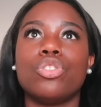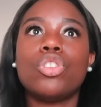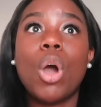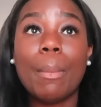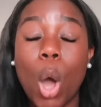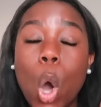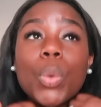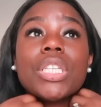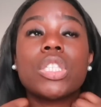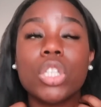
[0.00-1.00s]
So I'm
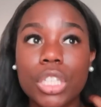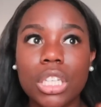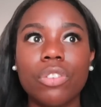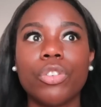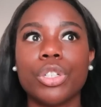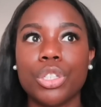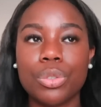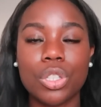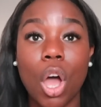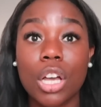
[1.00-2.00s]
always looking for new
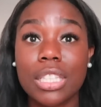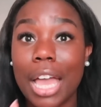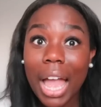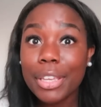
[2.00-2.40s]
songs.